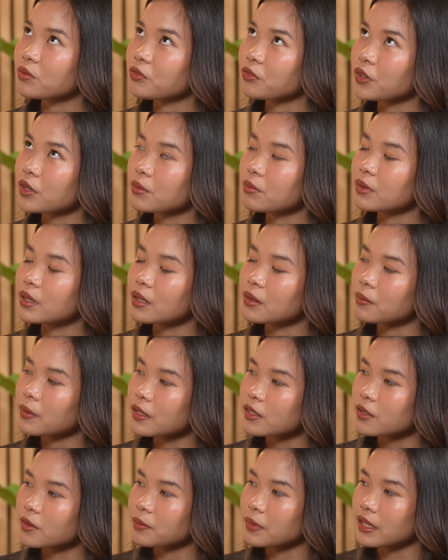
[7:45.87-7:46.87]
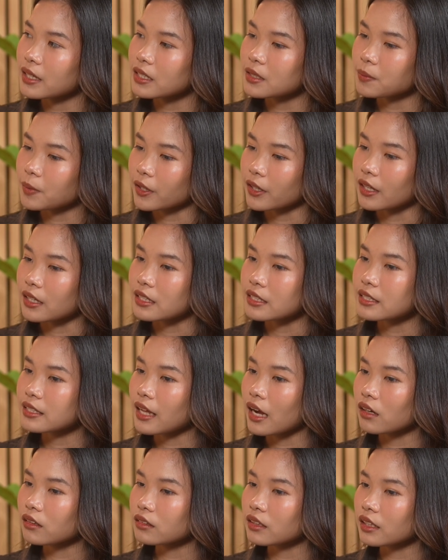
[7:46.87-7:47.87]
for me, based on my experience,
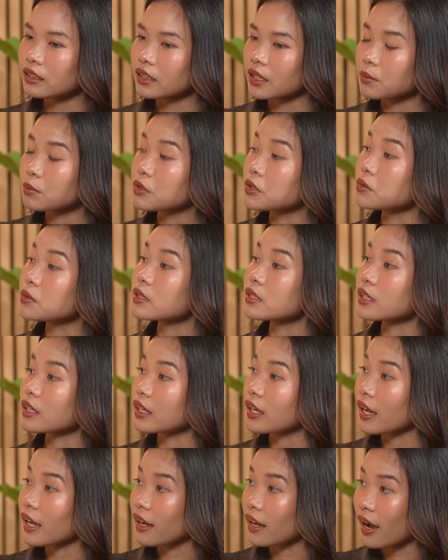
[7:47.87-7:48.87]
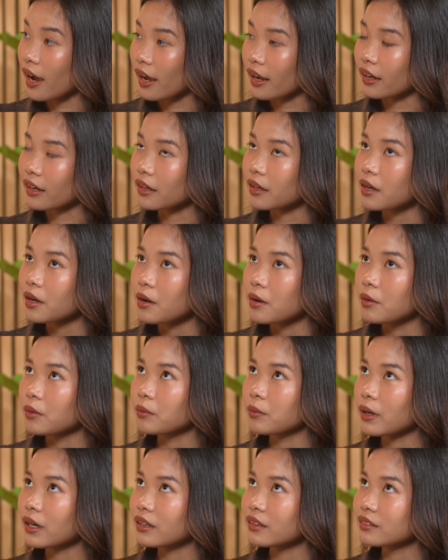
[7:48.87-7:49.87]
now that I'm using AI,
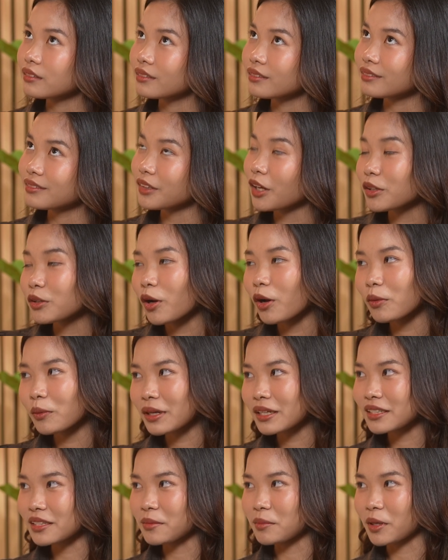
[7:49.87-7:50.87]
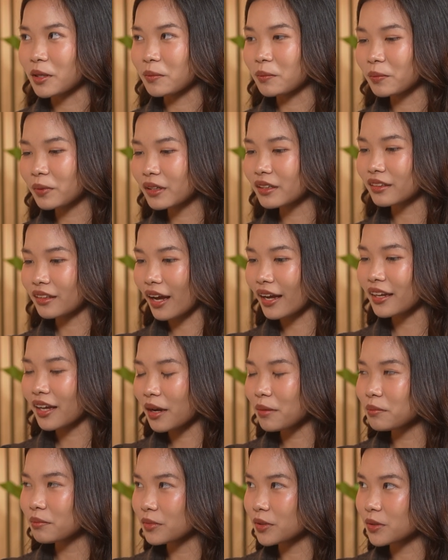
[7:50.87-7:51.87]
well, not always naman, but I
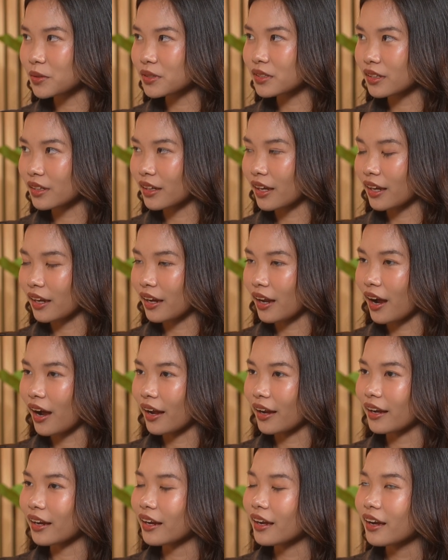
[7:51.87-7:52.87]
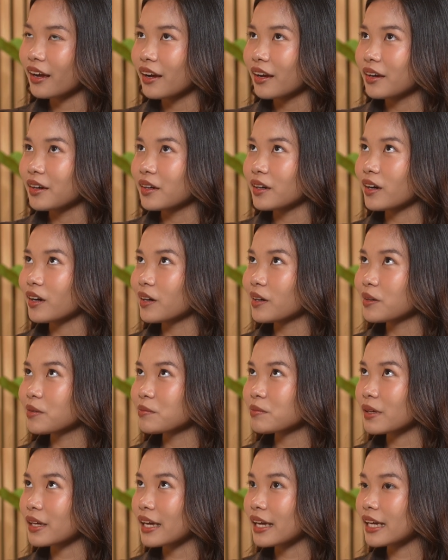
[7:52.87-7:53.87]
am using AI,
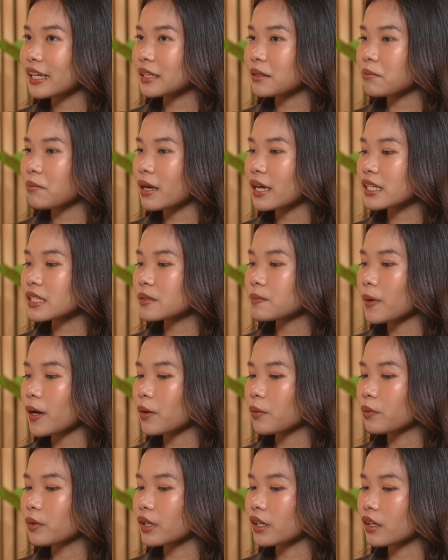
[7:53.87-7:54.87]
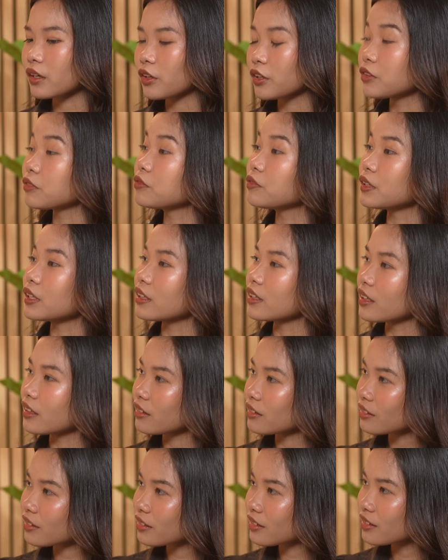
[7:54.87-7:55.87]
it makes my work convenient.
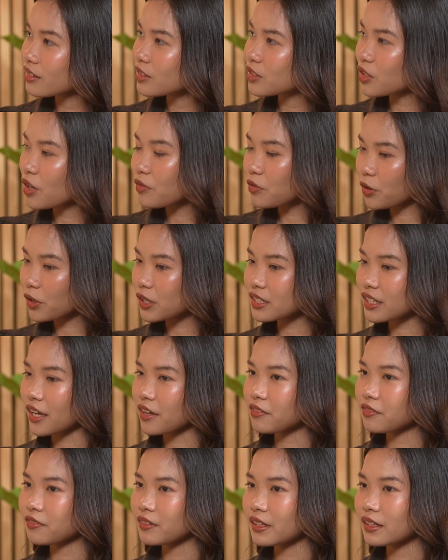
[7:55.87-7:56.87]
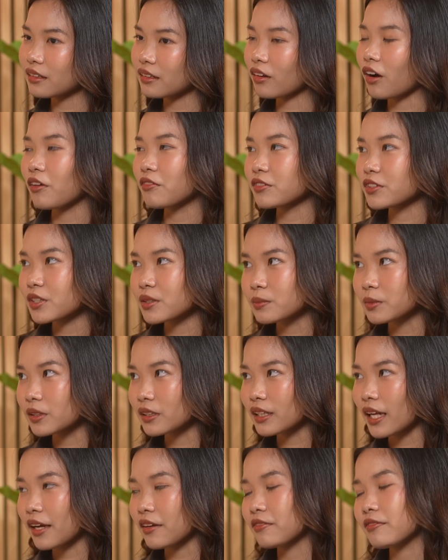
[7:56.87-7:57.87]
So, of course, I feel
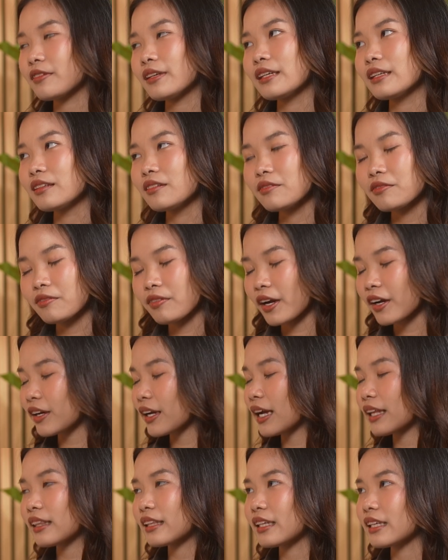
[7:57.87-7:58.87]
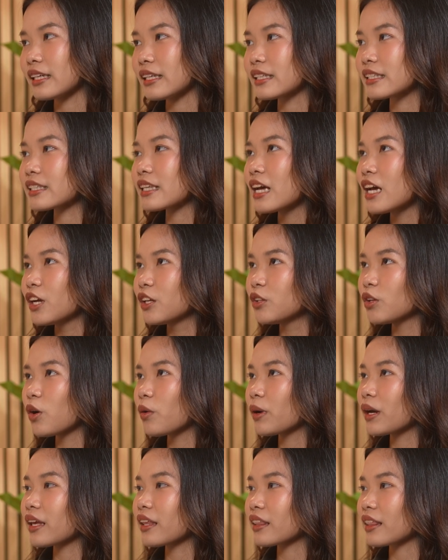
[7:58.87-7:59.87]
comfortable. I feel very at ease
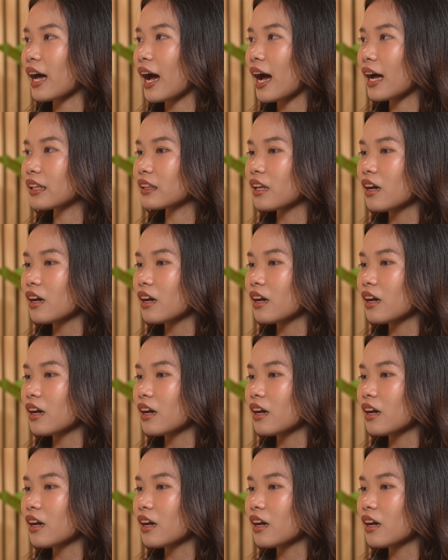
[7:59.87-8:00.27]
knowing that